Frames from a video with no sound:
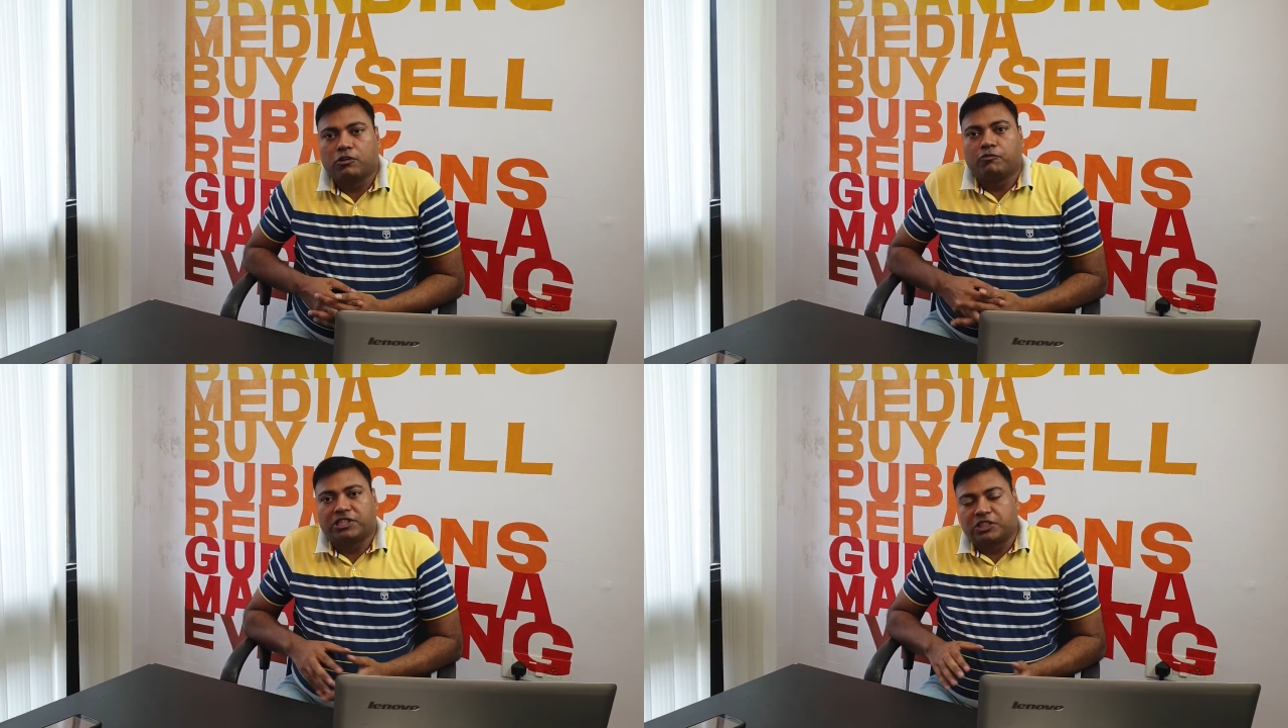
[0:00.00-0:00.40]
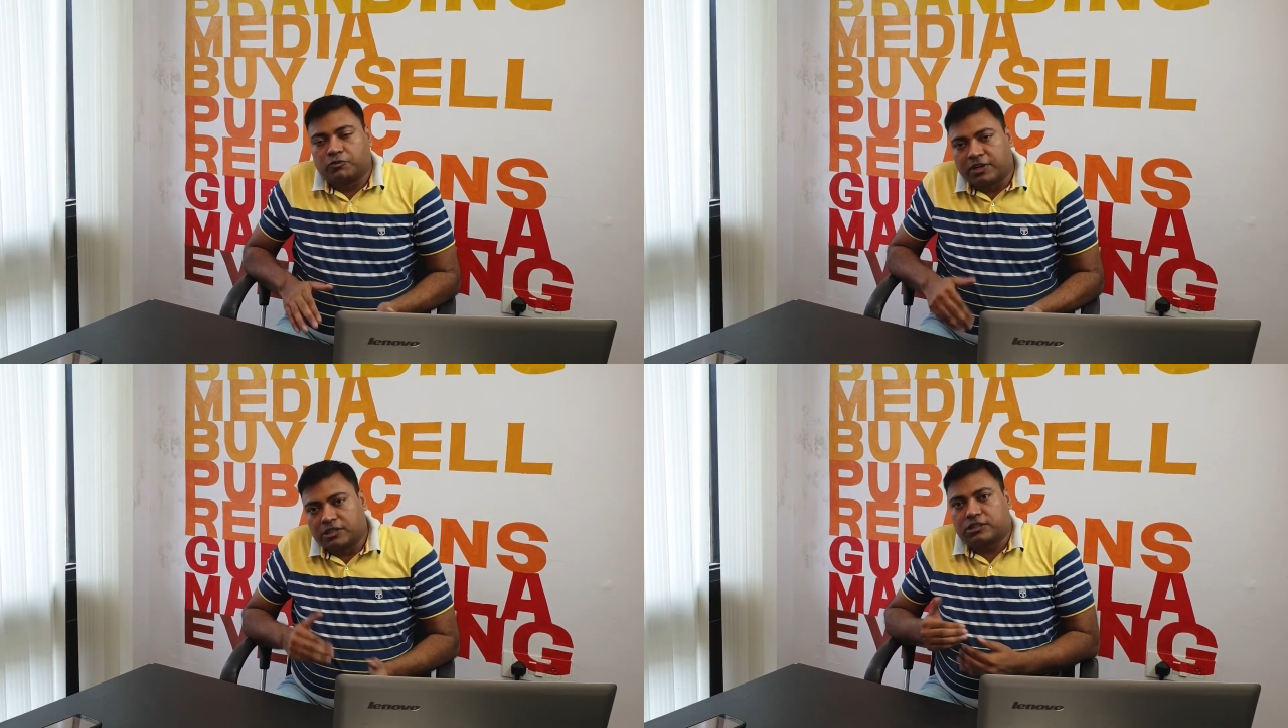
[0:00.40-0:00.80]
which is
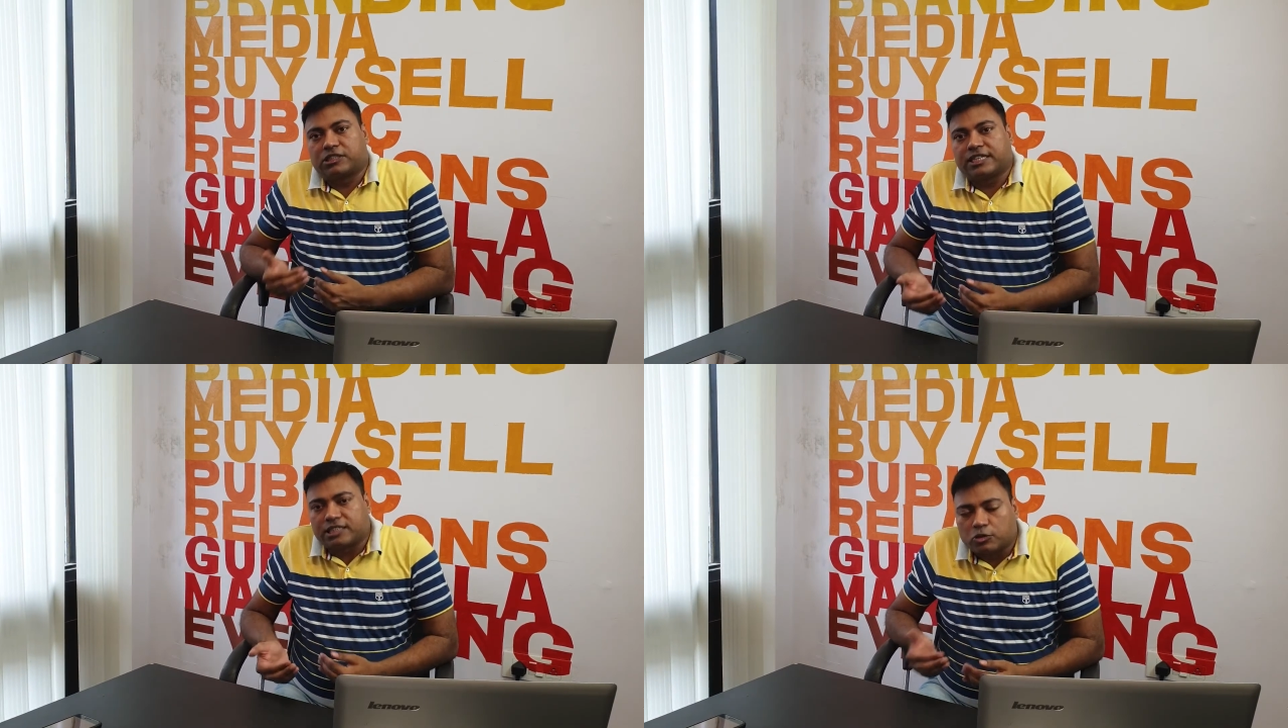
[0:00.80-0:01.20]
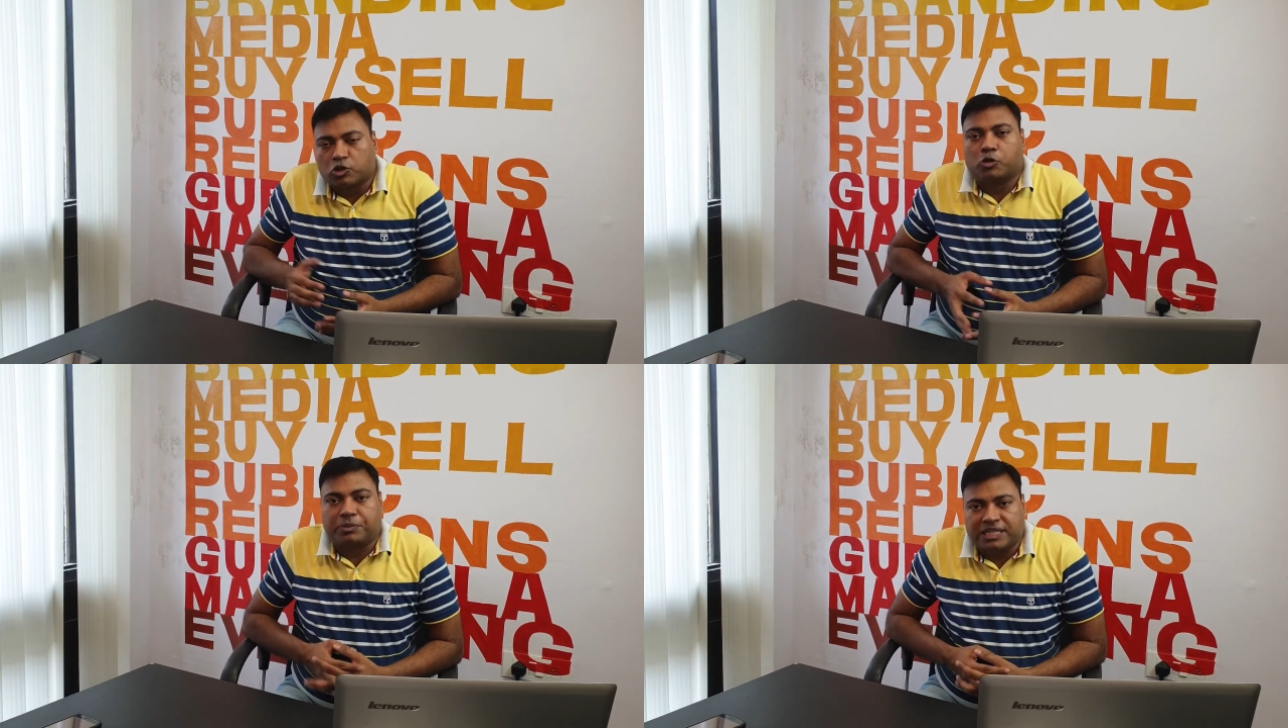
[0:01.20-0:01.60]
worth
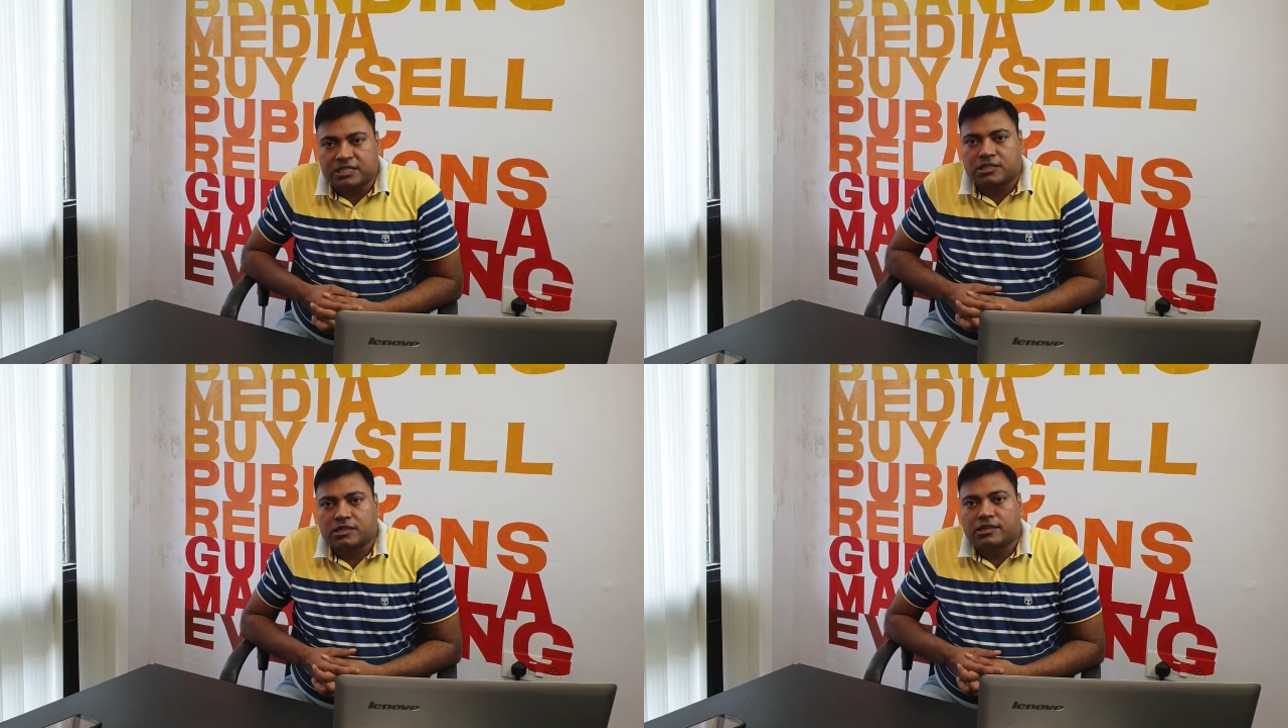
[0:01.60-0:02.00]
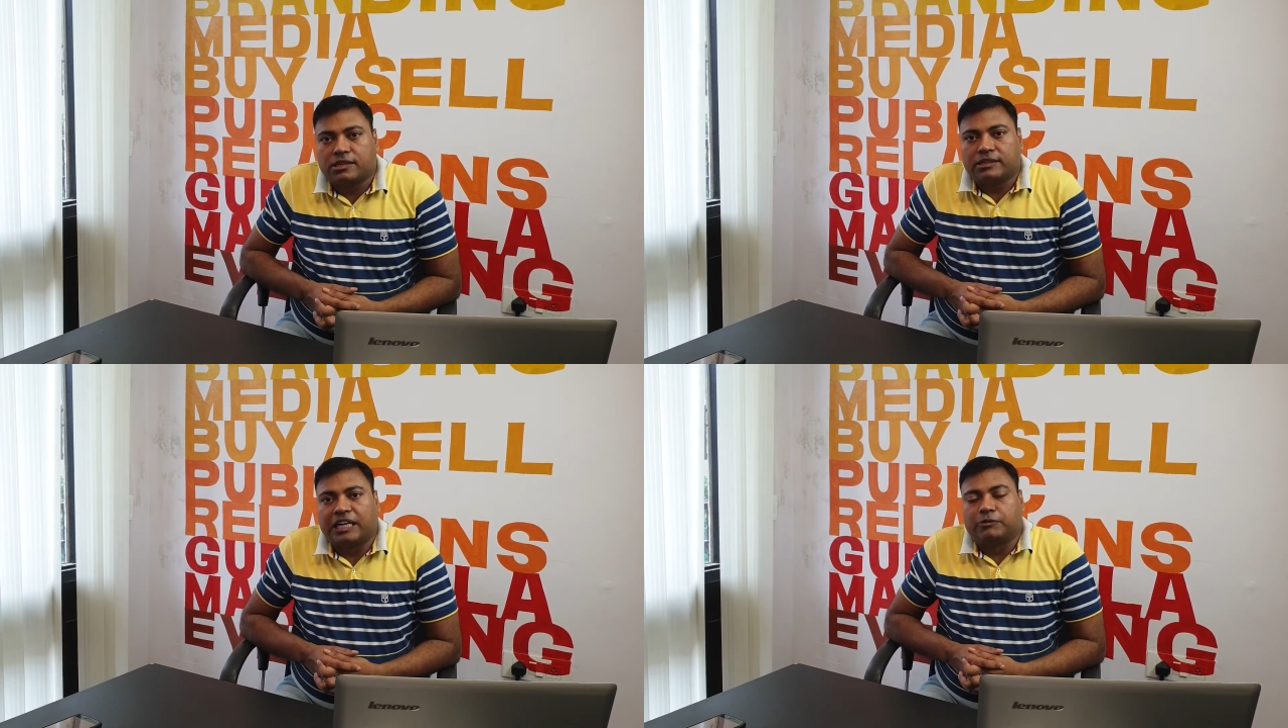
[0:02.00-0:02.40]
6,000 rupees
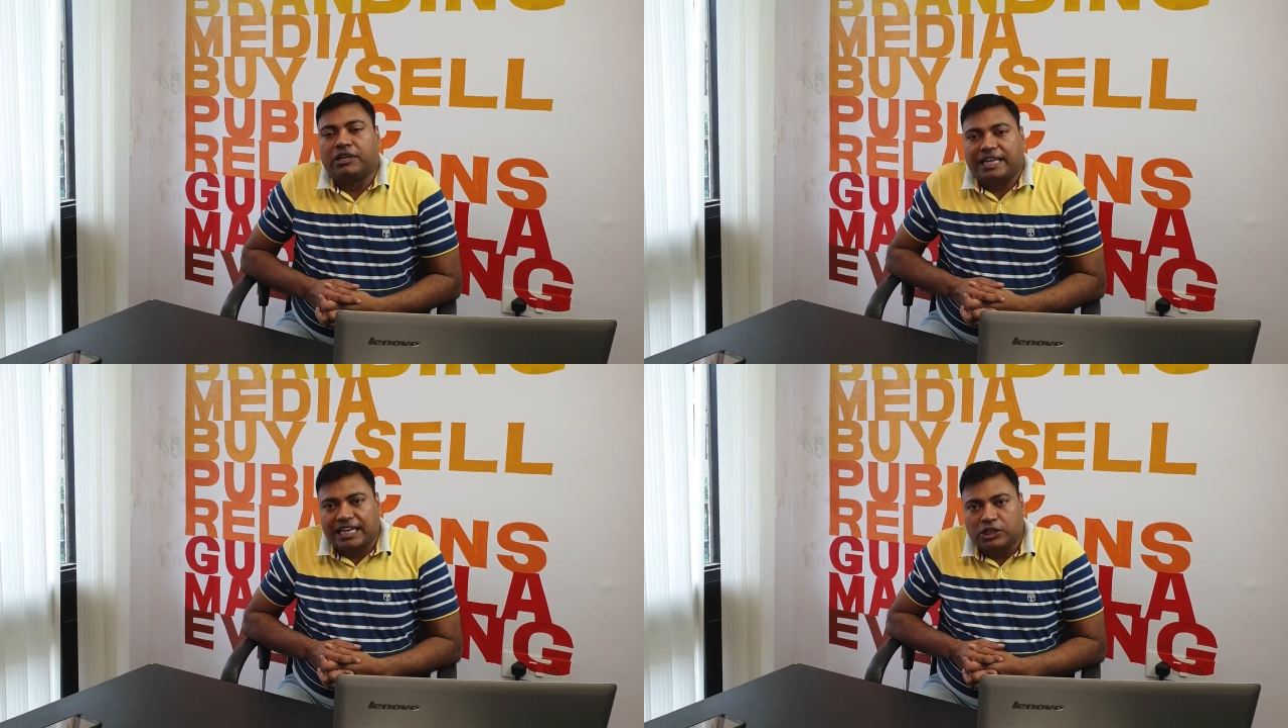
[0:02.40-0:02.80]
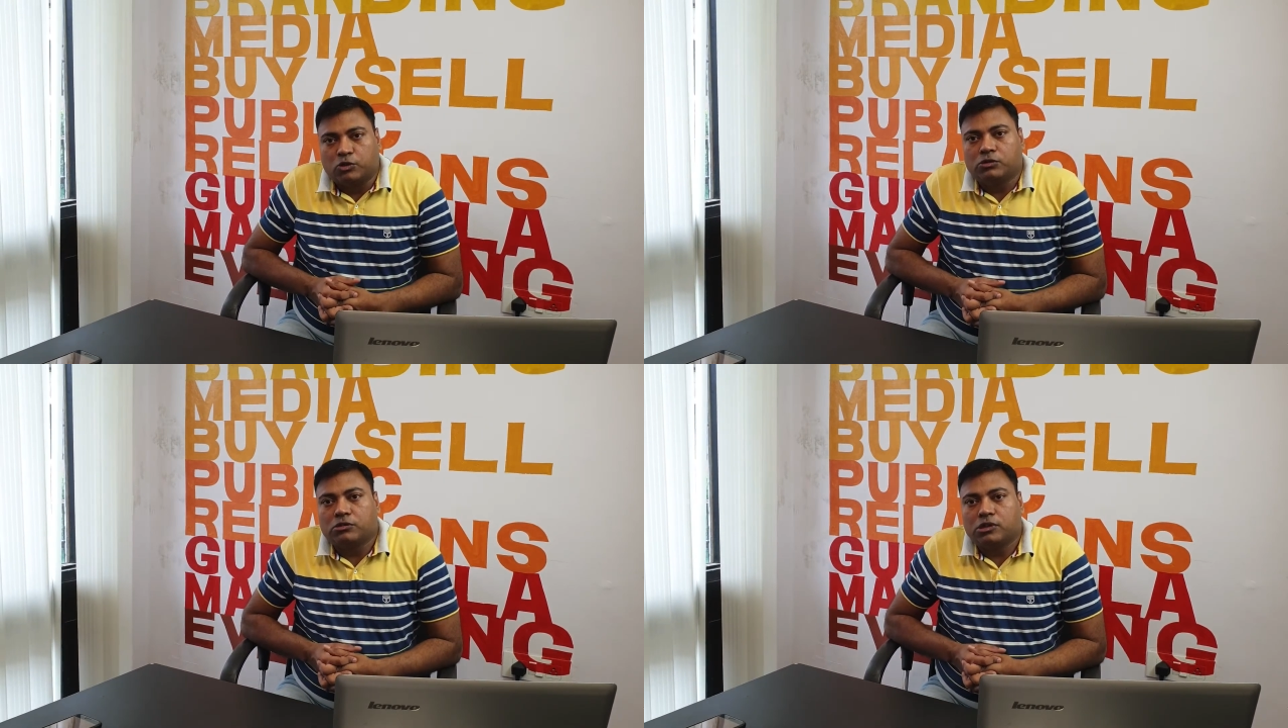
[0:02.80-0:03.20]
that will tell you